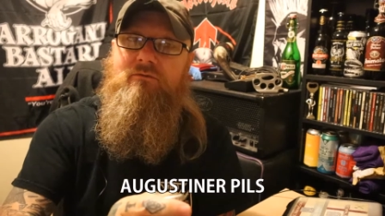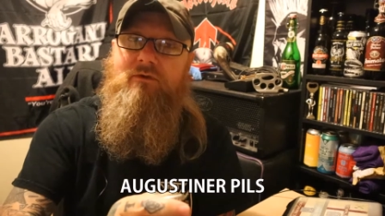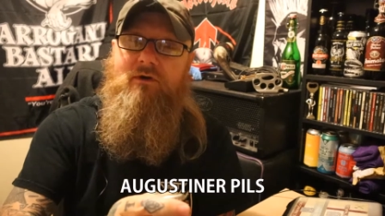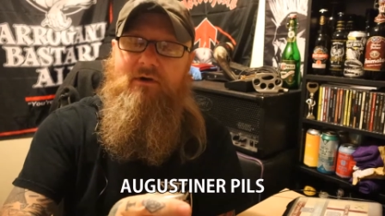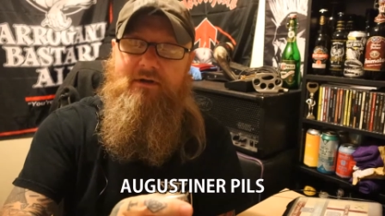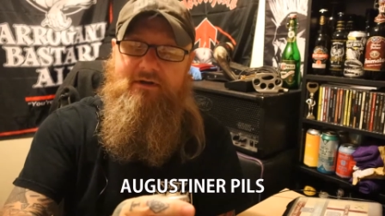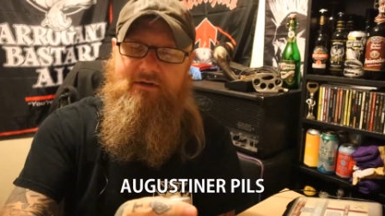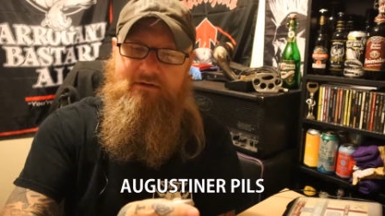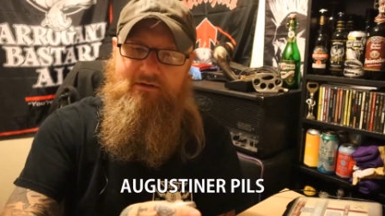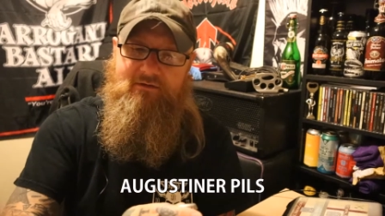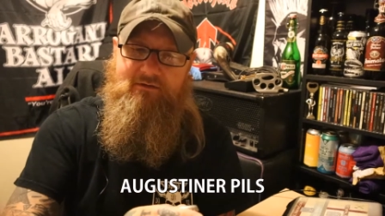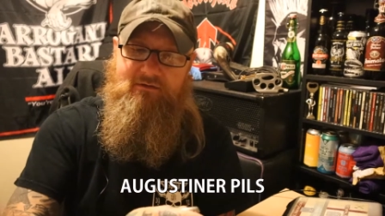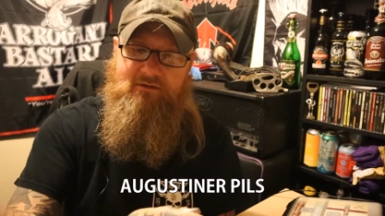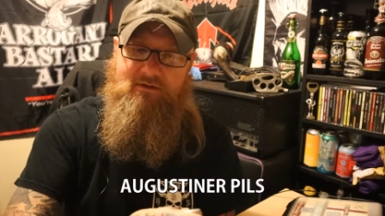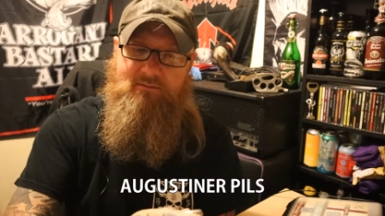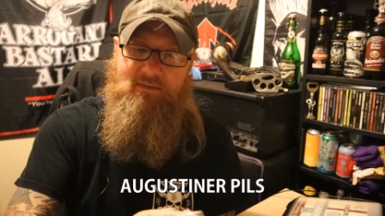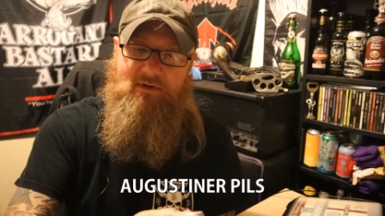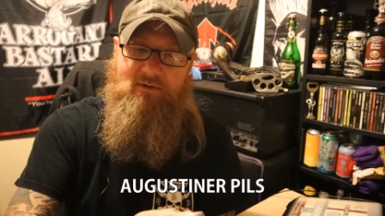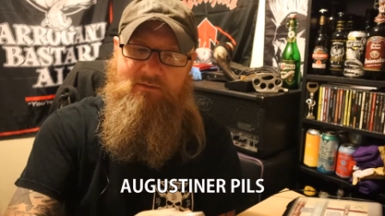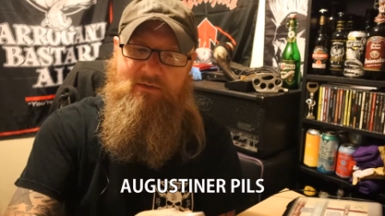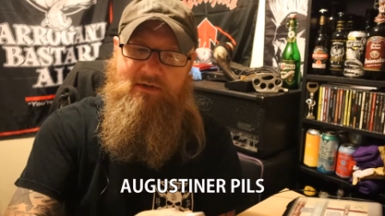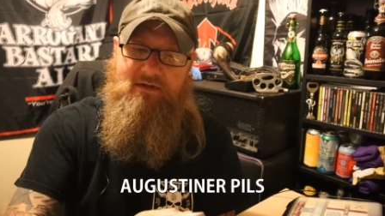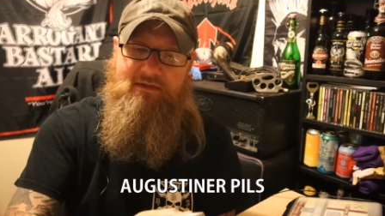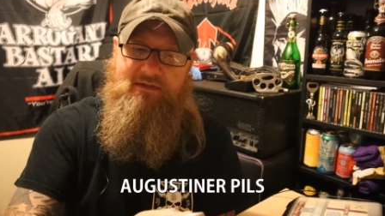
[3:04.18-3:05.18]

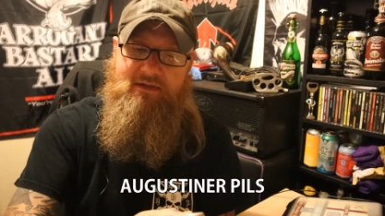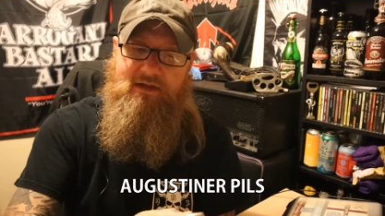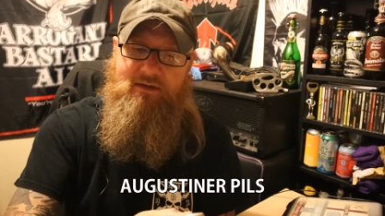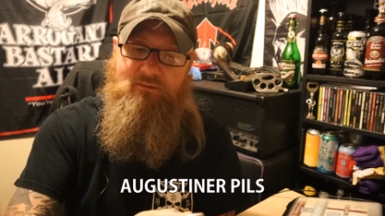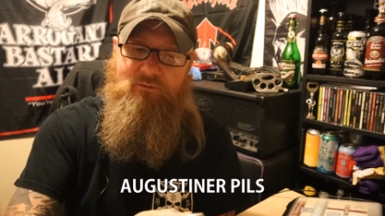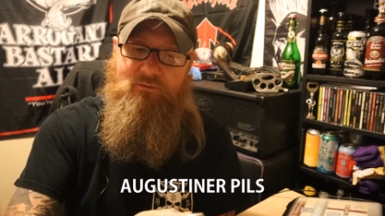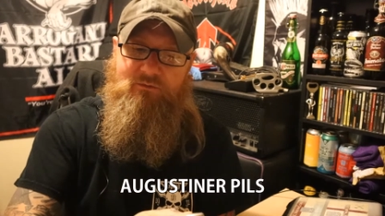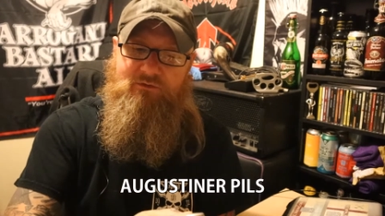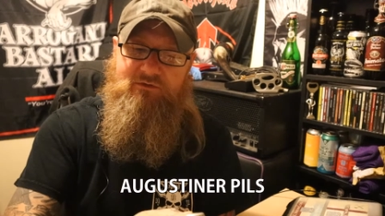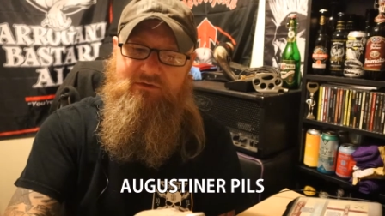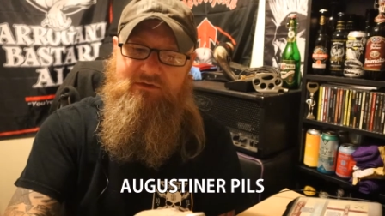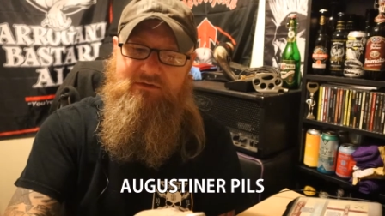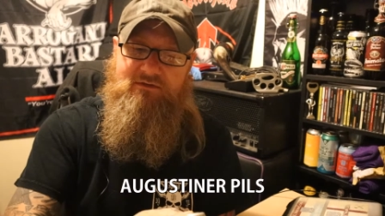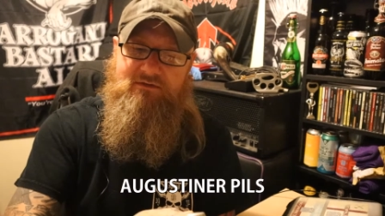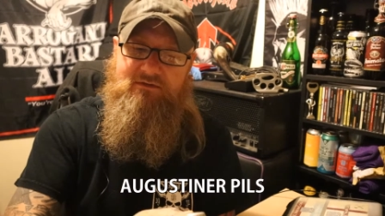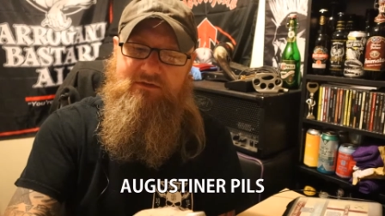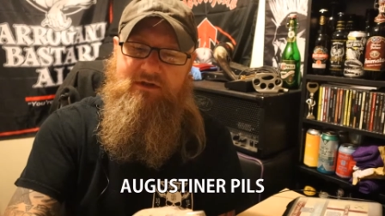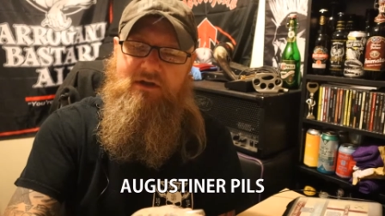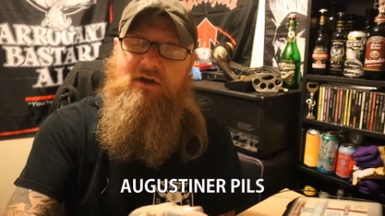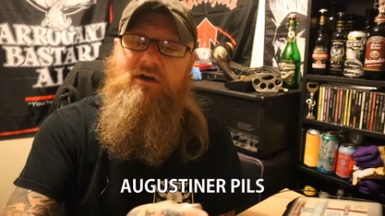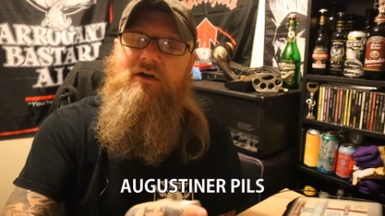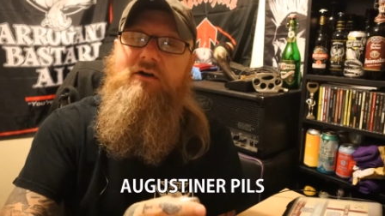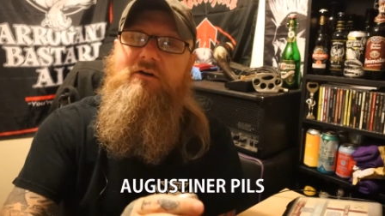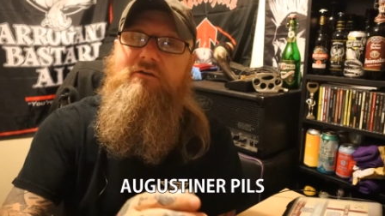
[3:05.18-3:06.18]
Reinheitsgebot, and that was in
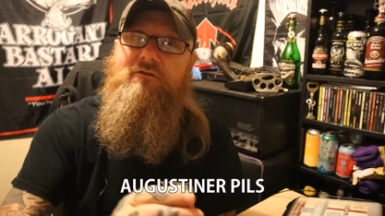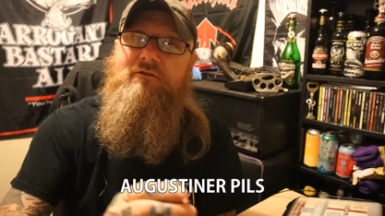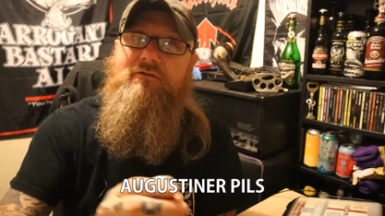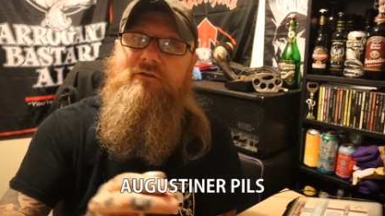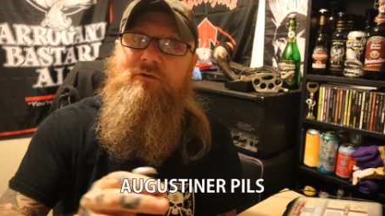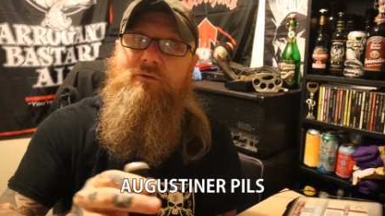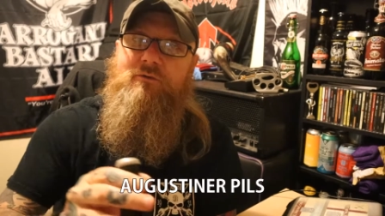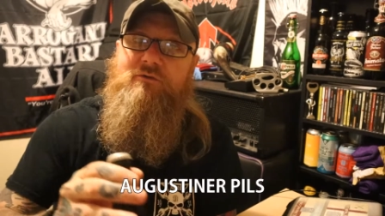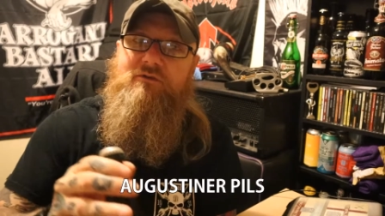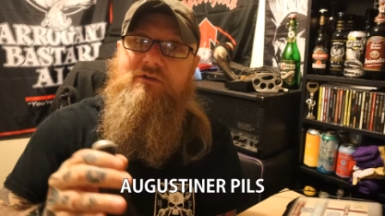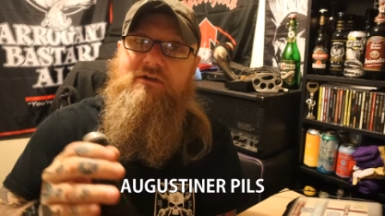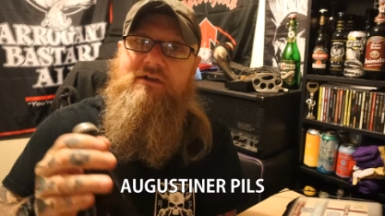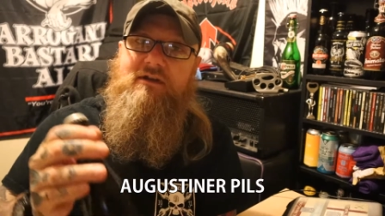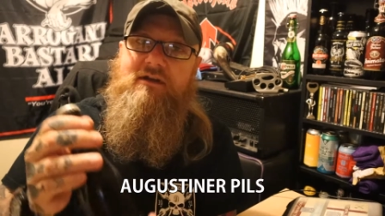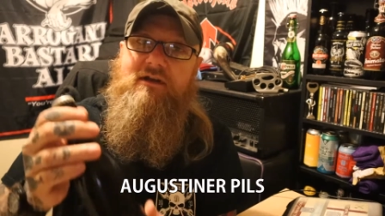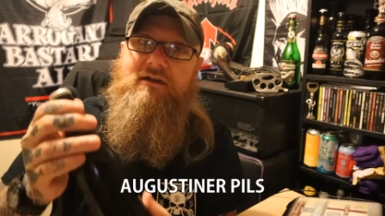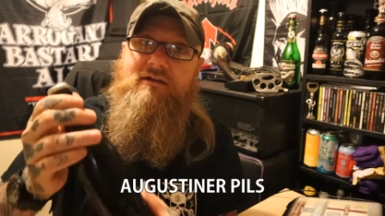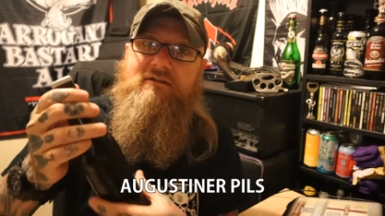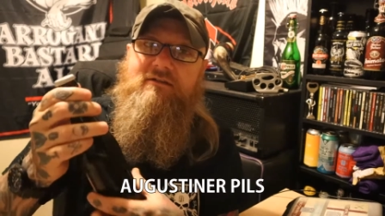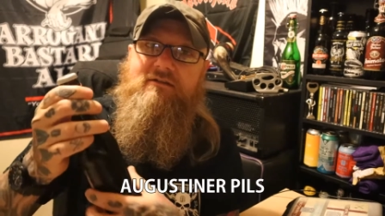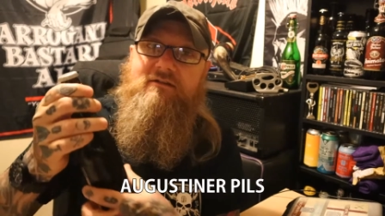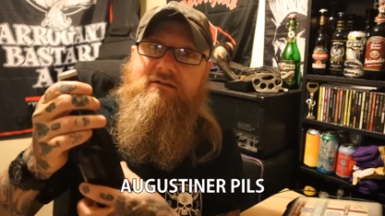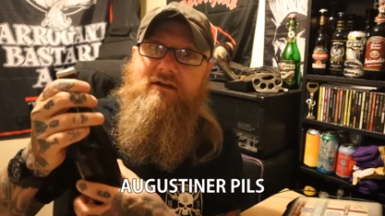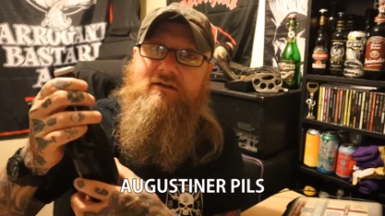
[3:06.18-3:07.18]

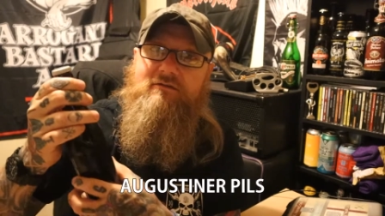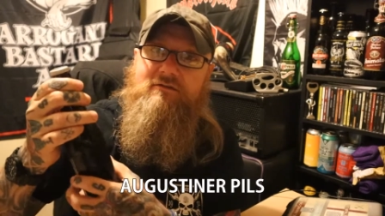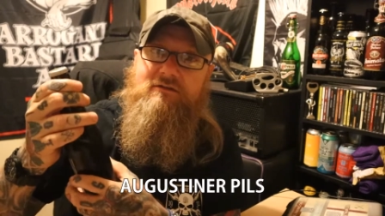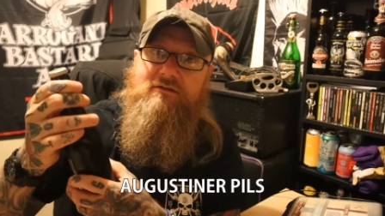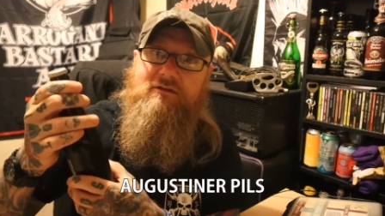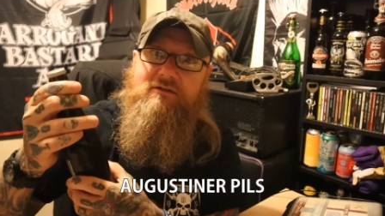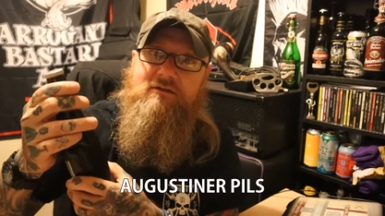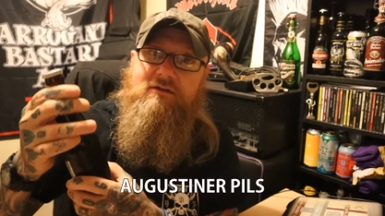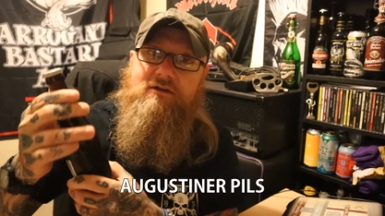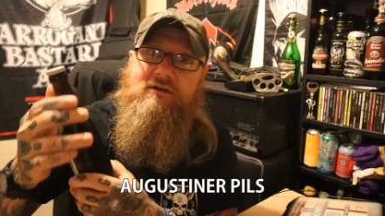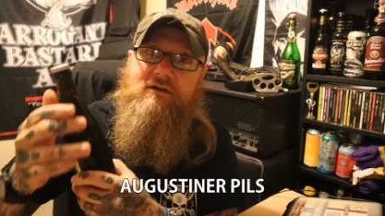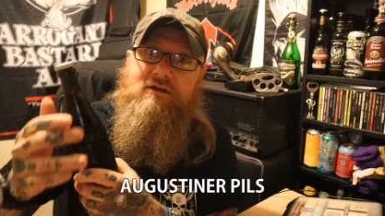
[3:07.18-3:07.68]
1487.